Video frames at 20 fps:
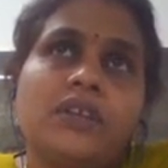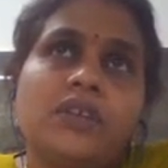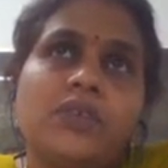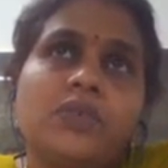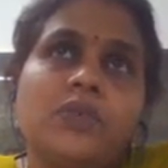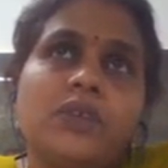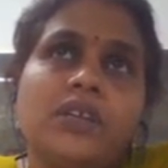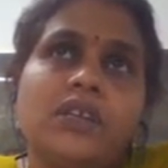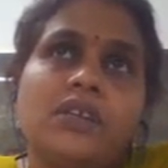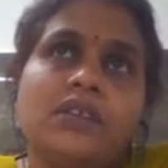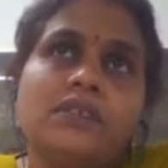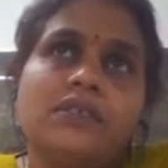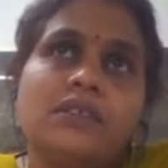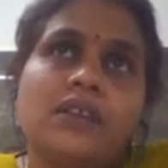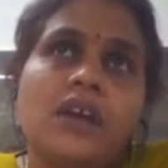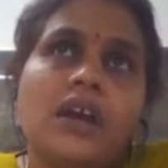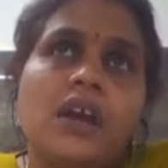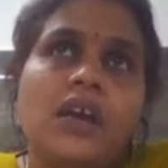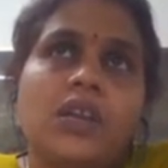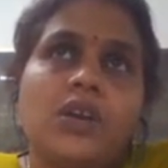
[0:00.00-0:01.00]
Union is
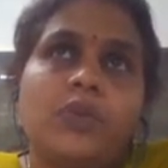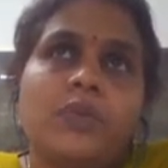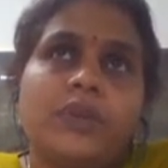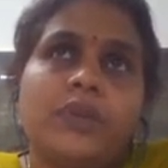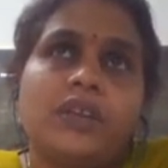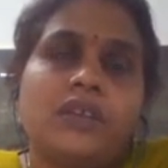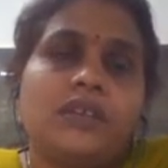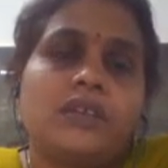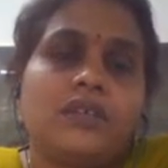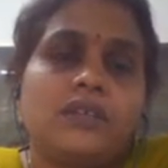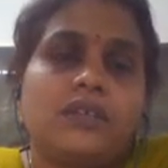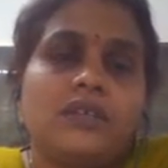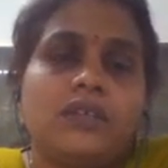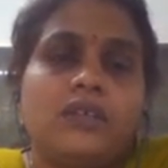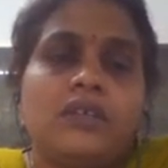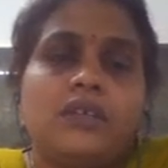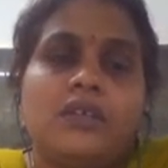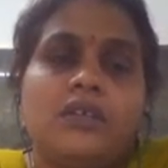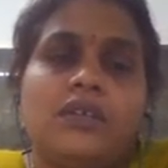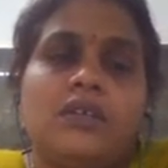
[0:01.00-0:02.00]
OR operator.
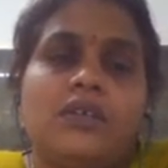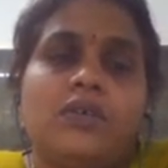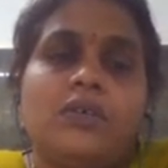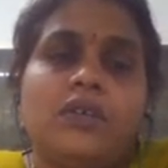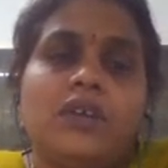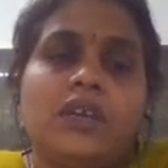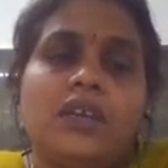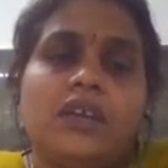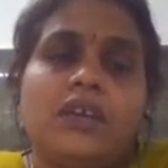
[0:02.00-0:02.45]
Okay,